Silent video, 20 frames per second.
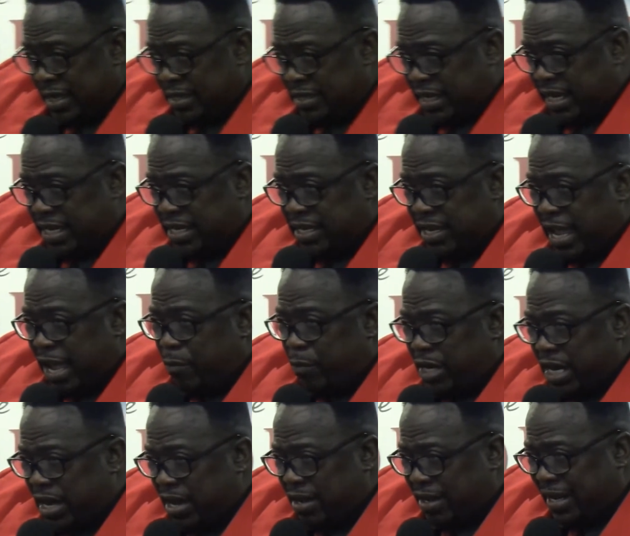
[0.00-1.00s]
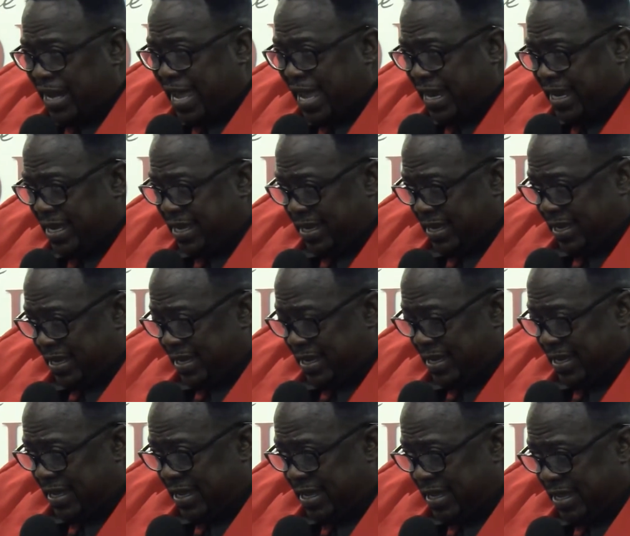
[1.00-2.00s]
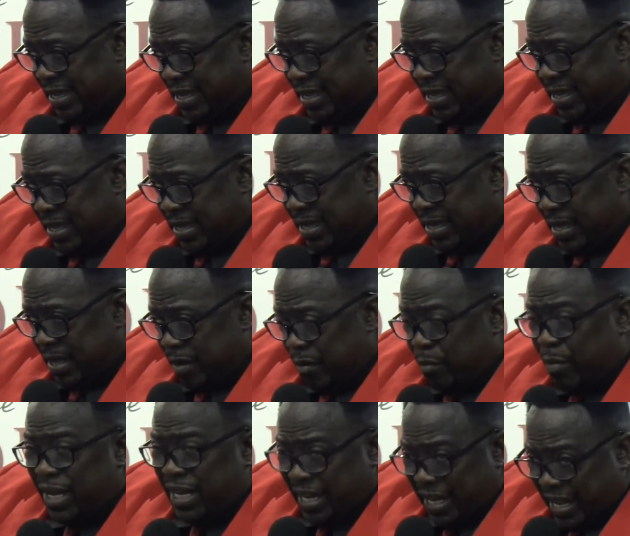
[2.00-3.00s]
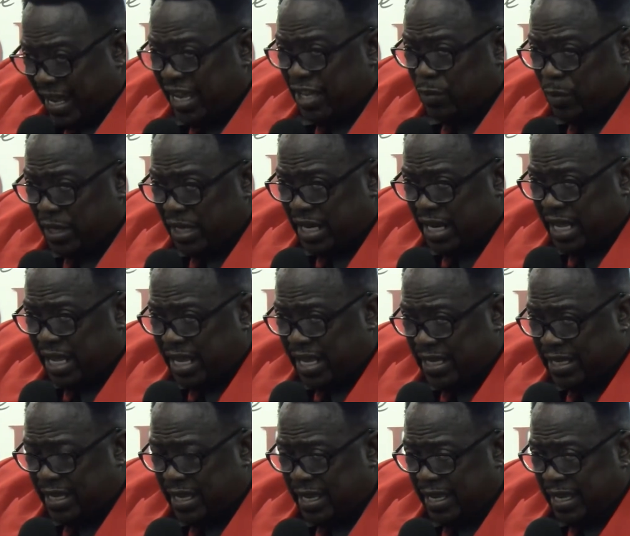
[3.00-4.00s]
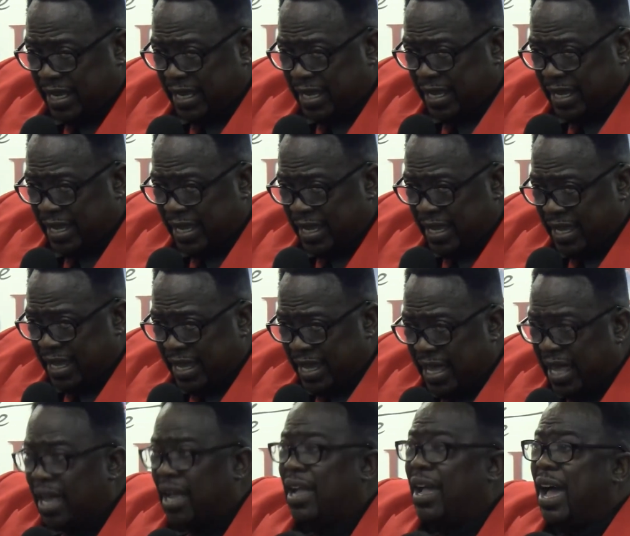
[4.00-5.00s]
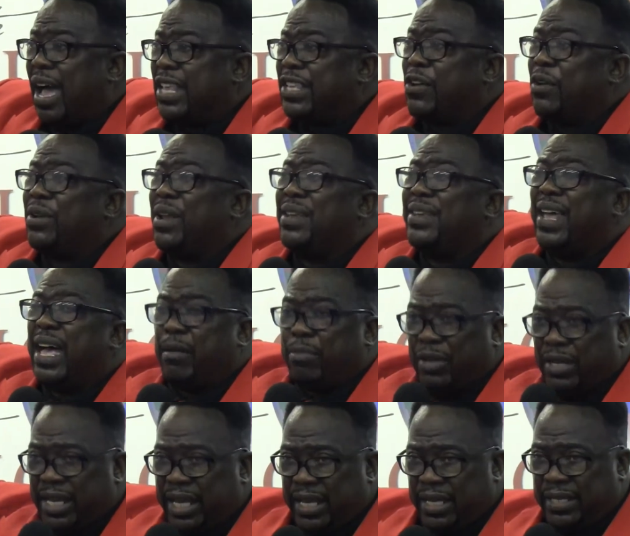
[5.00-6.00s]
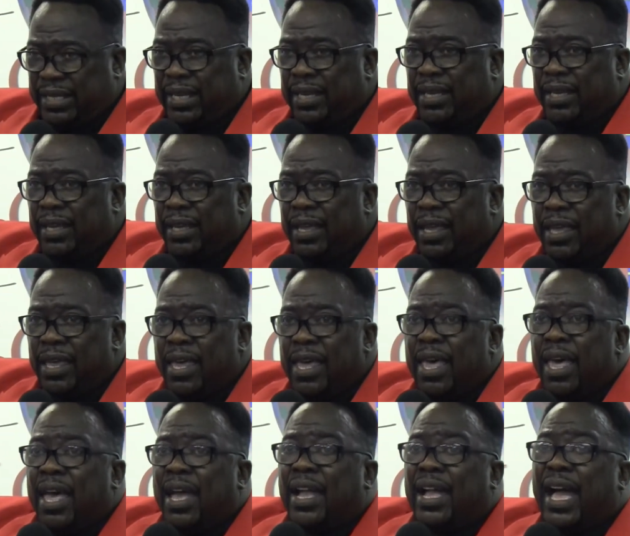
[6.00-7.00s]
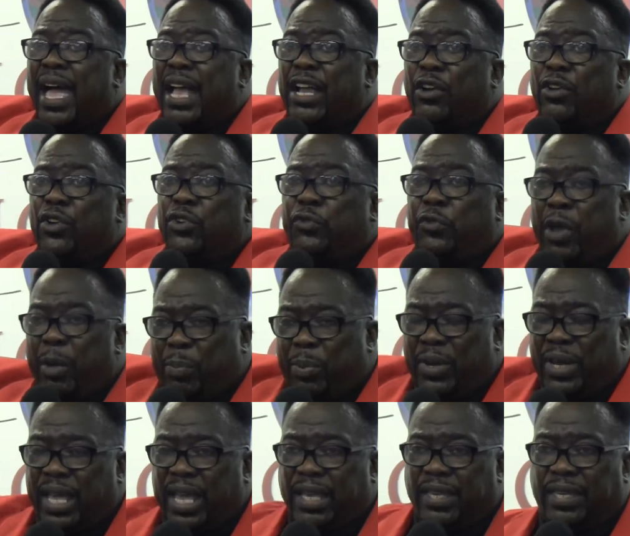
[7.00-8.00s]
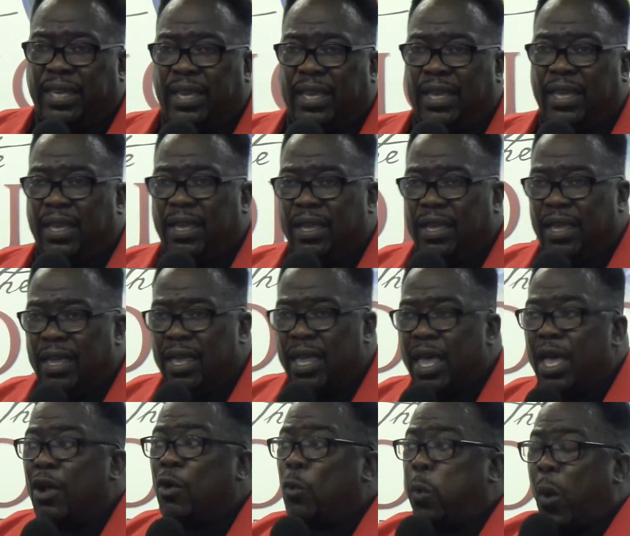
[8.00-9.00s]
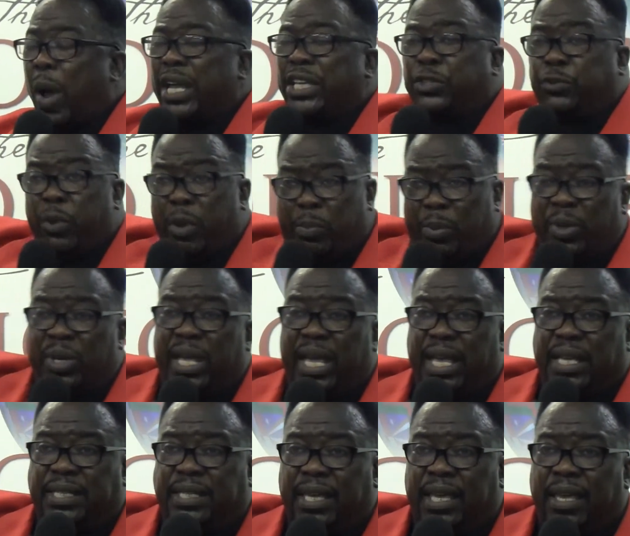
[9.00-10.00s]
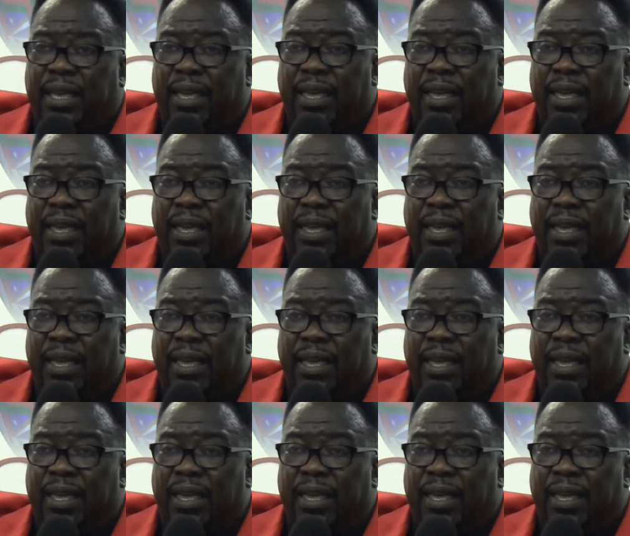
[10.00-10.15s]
See, it's not what it looked like, but it is what it is. God's going to double this. God's going to triple this. What triple this?